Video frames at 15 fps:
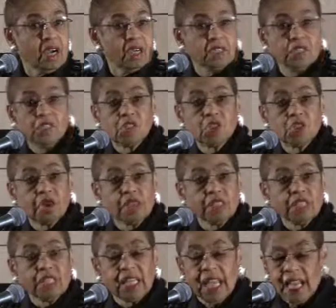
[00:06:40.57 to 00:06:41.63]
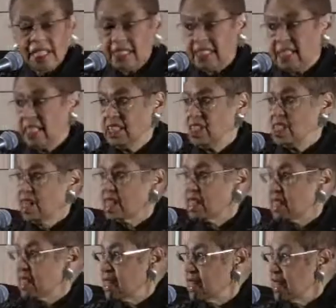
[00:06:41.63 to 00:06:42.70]
uh, to struggle against
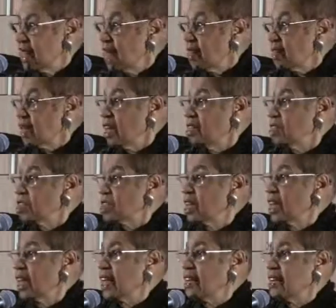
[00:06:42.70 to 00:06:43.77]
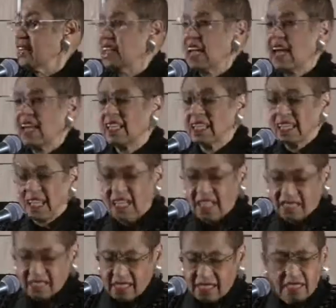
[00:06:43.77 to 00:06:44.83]
injustice in our country against the
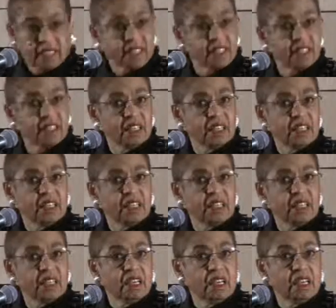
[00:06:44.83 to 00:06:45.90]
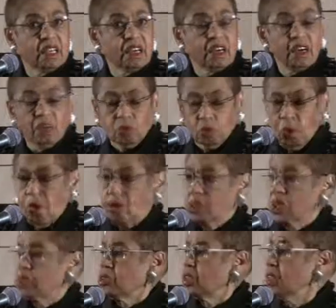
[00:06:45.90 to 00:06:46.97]
oligarchs on
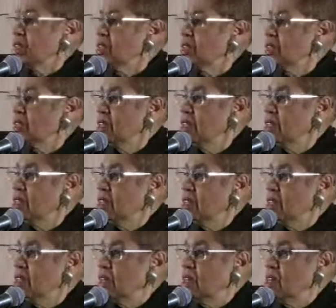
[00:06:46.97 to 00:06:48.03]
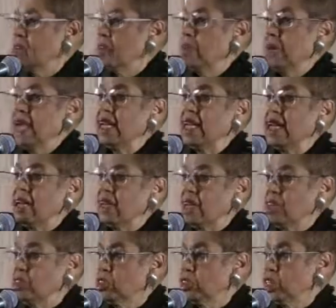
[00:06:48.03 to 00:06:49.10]
Wall Street who have made our
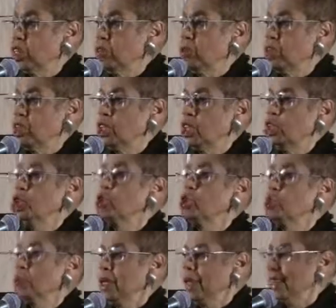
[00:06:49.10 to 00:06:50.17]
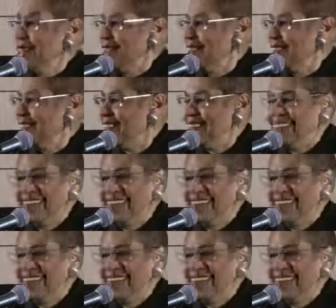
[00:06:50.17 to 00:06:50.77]
country, which used to be